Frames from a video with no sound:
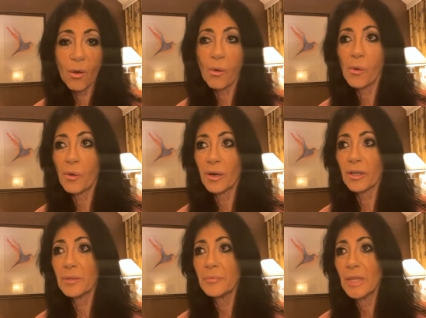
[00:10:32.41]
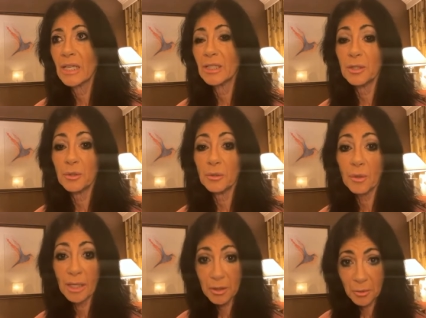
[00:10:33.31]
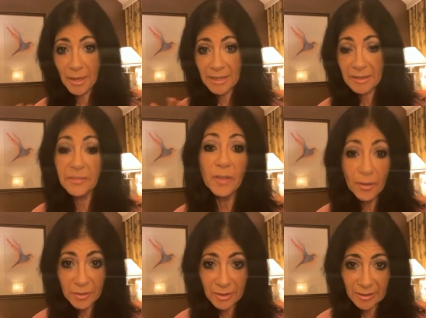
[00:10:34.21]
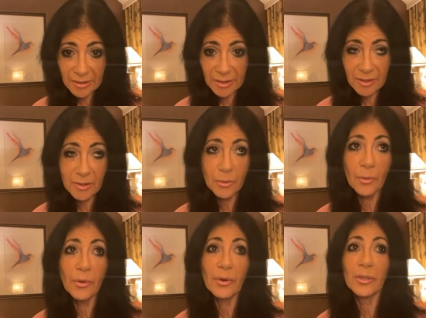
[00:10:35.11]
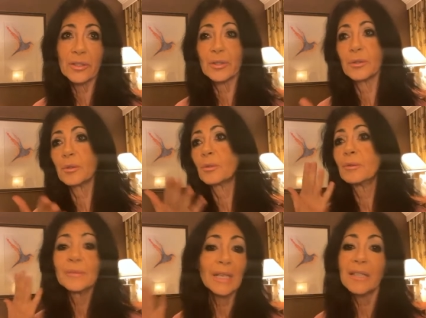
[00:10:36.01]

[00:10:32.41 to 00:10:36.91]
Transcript: or you attracted narcissists, or you